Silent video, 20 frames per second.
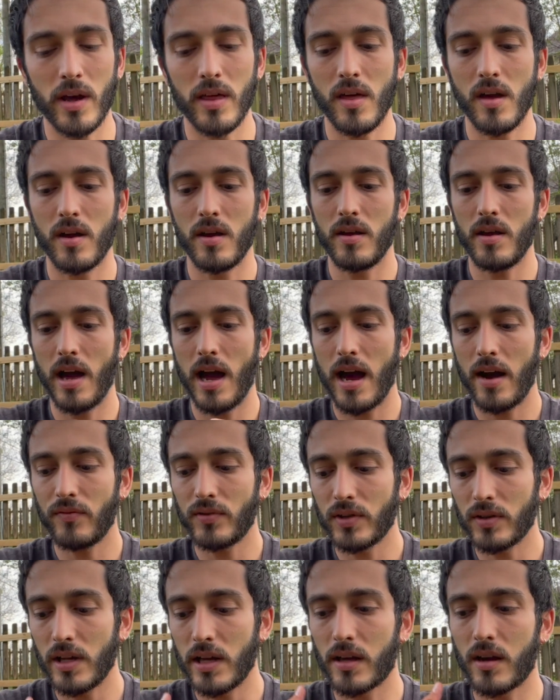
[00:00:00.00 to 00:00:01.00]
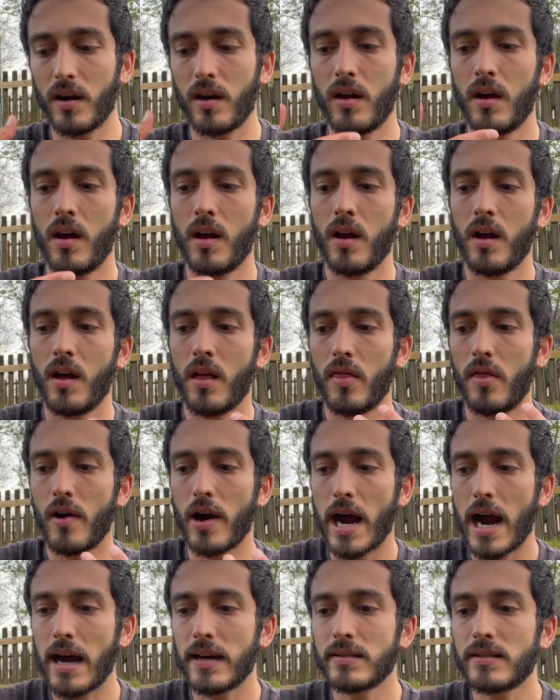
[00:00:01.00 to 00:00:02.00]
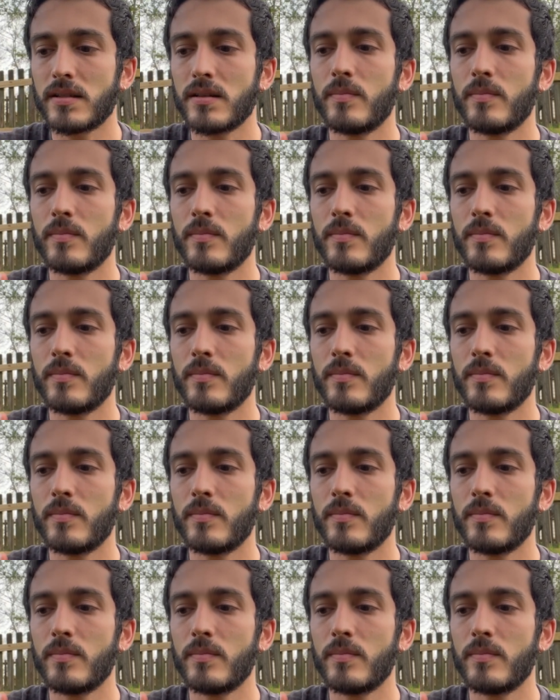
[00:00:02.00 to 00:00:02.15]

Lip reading: You have to, like, there has